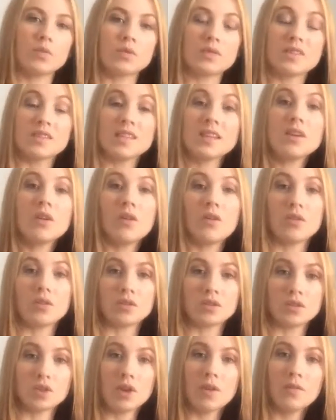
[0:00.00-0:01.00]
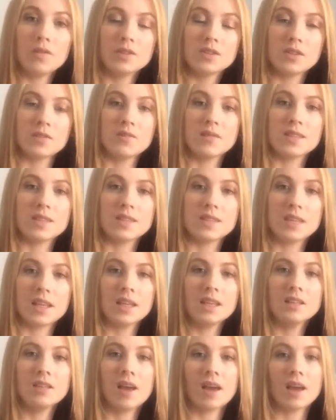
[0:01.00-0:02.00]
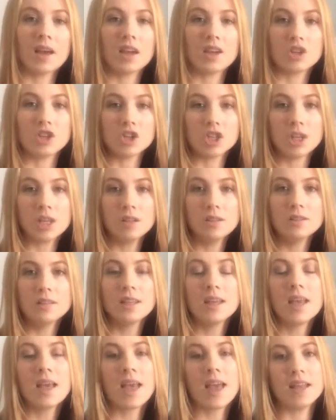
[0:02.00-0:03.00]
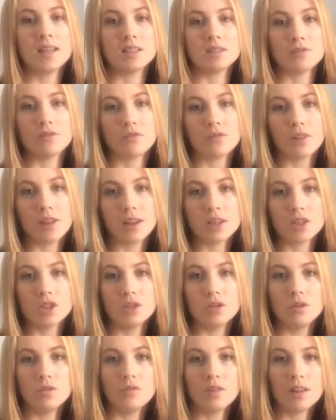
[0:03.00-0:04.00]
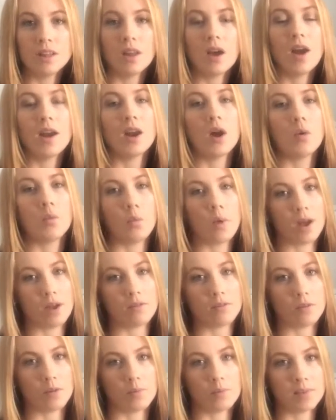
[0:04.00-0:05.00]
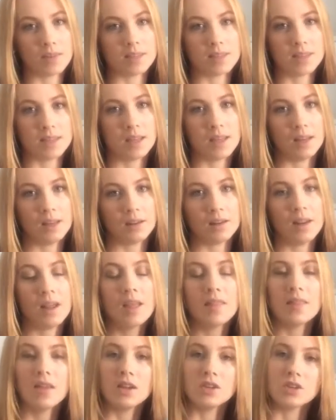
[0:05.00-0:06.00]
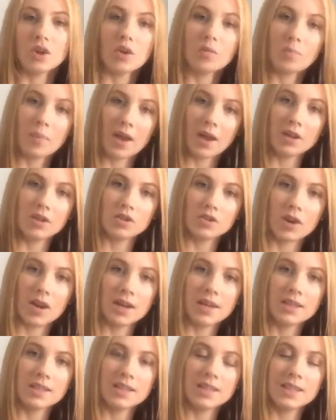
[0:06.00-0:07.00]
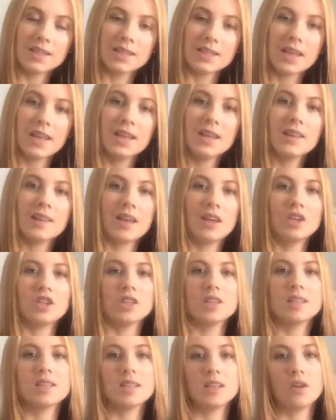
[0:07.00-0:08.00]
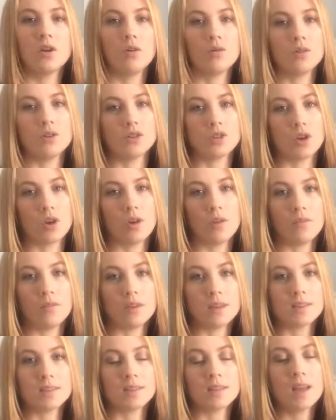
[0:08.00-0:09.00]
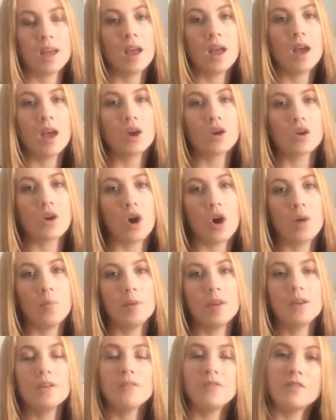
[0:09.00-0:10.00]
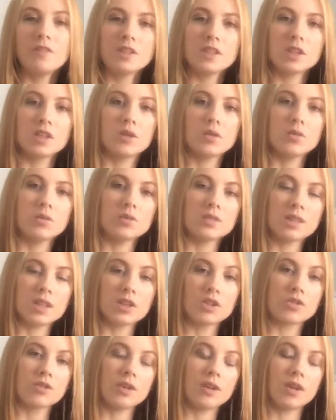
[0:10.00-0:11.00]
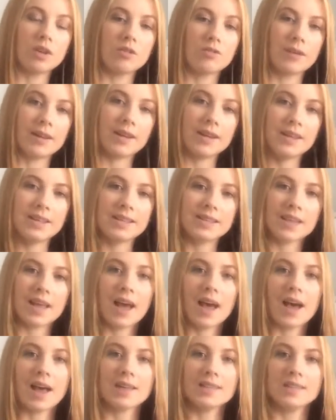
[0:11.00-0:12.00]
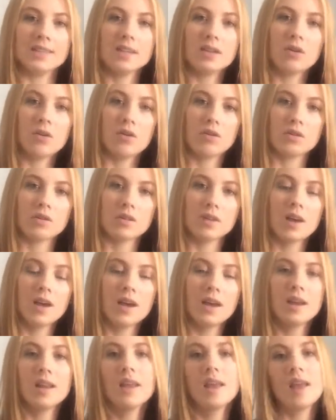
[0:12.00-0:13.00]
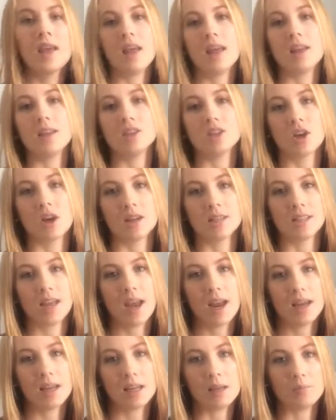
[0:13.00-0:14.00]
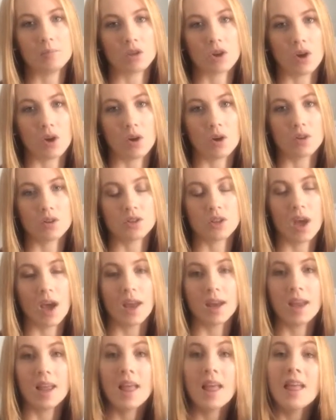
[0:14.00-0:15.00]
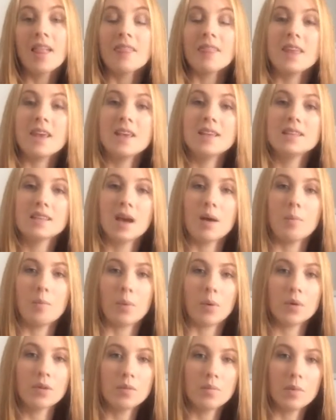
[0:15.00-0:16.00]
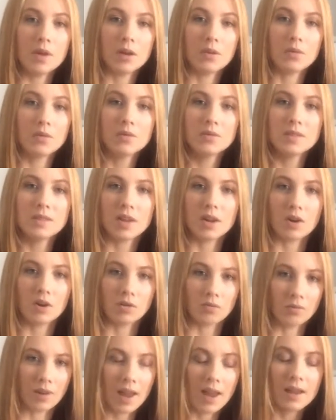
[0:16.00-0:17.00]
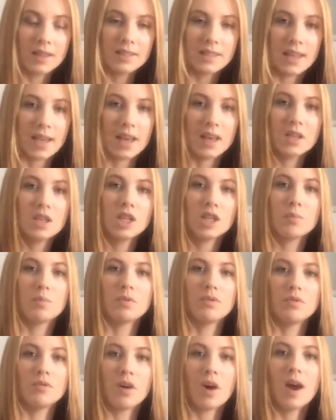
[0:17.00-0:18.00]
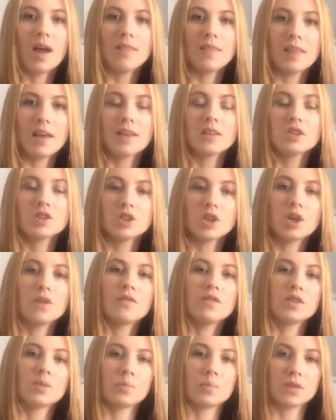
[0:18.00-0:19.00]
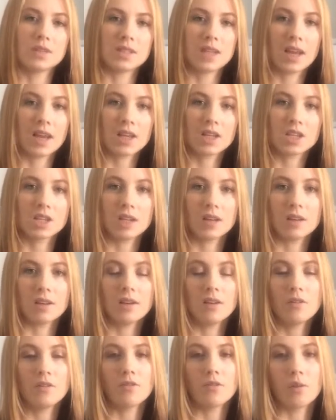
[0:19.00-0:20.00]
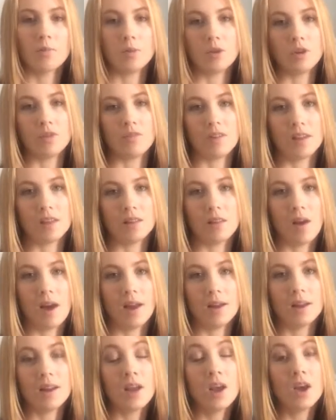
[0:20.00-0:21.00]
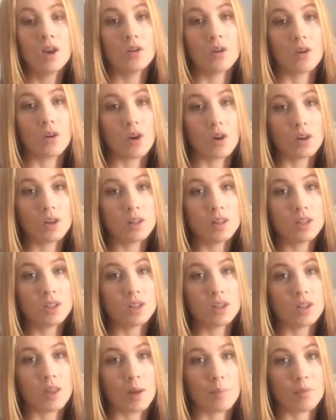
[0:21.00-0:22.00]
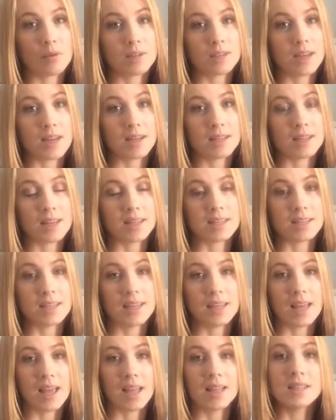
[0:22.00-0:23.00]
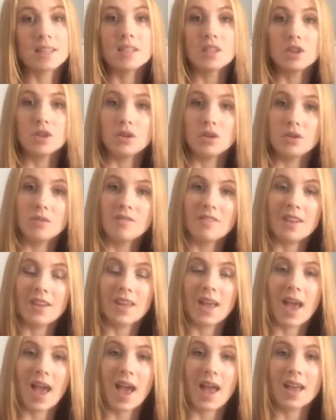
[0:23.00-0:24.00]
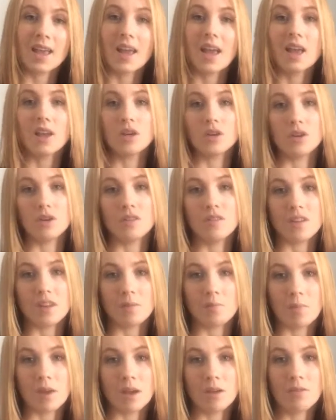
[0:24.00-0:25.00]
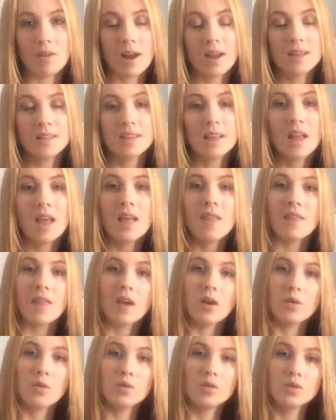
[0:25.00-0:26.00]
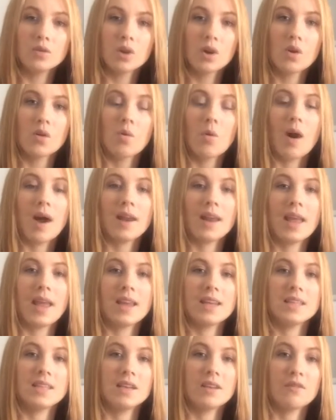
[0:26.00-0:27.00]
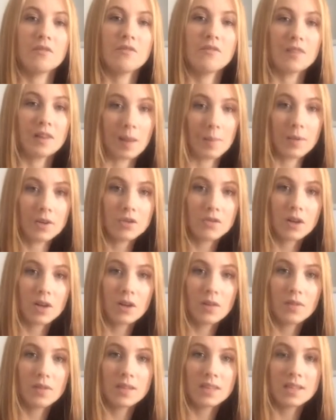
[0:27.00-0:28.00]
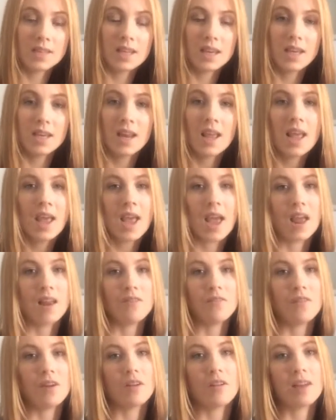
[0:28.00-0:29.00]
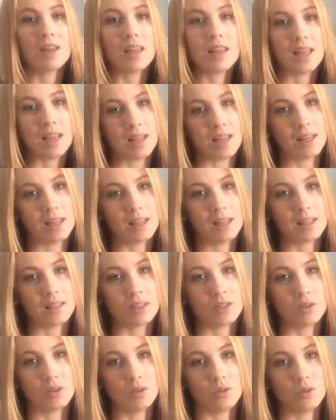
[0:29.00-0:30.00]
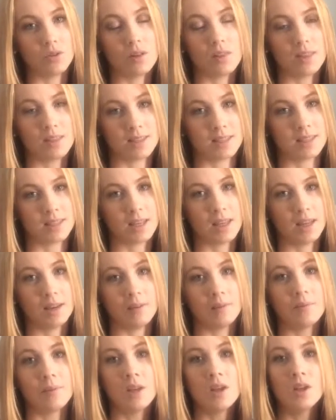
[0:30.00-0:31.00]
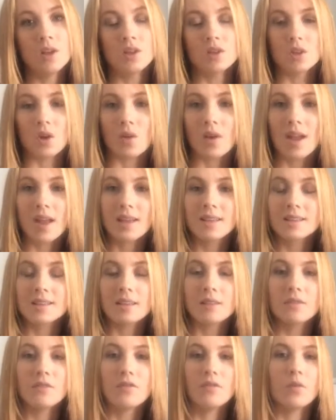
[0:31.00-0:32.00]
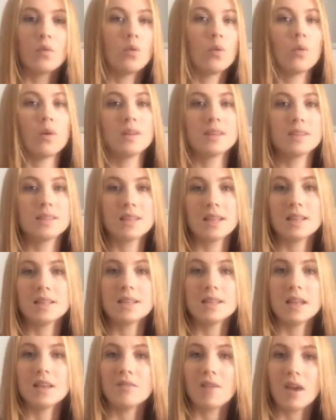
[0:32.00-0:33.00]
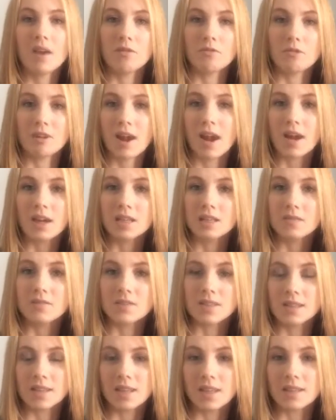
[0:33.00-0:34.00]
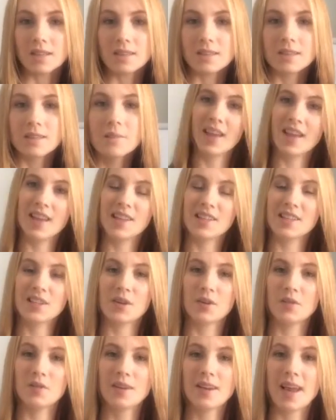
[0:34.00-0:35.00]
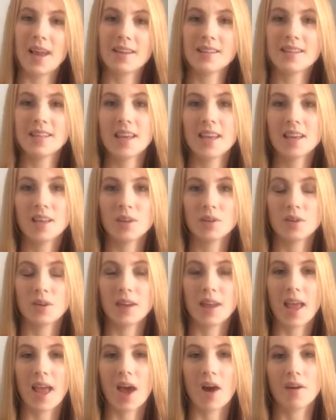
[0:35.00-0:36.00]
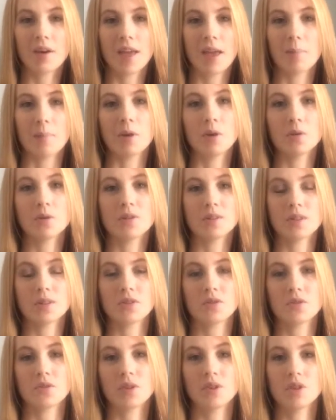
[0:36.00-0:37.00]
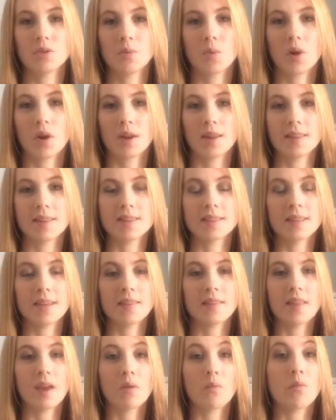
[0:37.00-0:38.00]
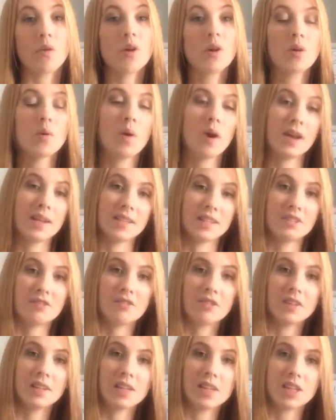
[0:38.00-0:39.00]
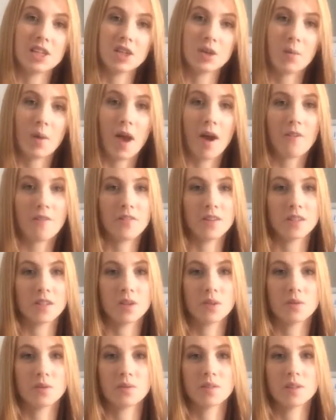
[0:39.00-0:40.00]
will sit on the surface of the skin like a shield and deflect UV light away from the skin. They don't penetrate into the skin, they just sit on the surface. Common physical sunscreen ingredients are zinc oxide and titanium dioxide. These are both minerals that are ground down to provide that surface protection from UV light. Not only do they protect us against UVA and UVB rays, they're also quite anti-inflammatory on the skin and very healing to the skin. So excellent for sensitive and reactive skins. So if we now take a look at how chemical sunscreens work in the skin, they work quite differently to our physical